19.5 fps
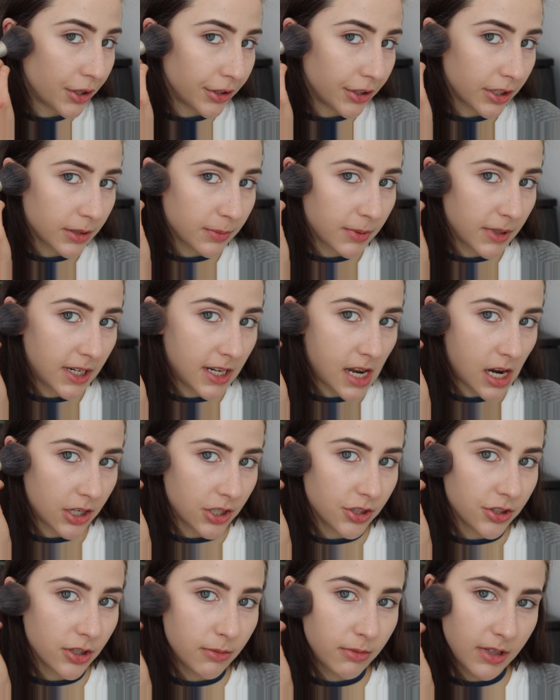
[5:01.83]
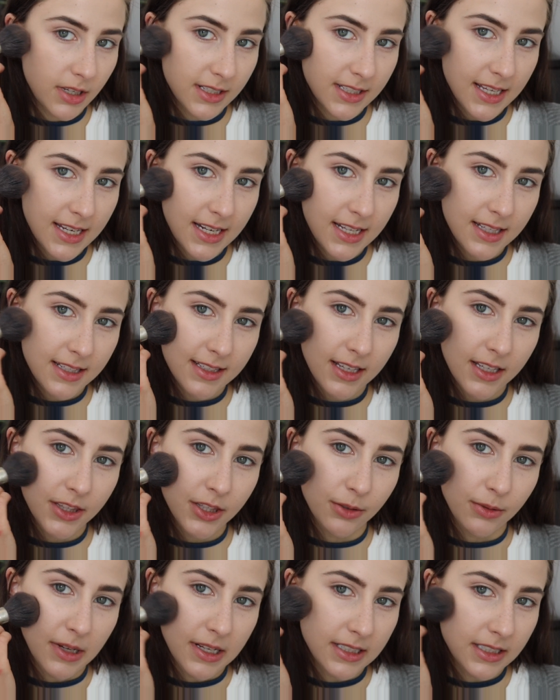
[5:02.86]
Looks pretty natural. So because I didn't set
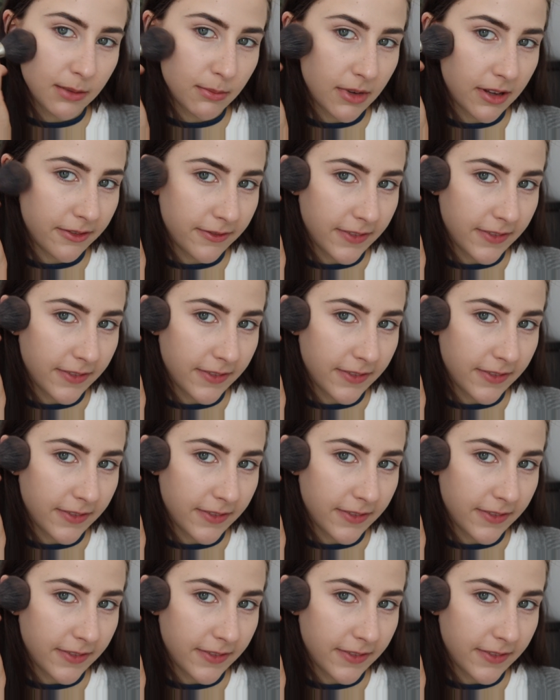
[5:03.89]
the rest of my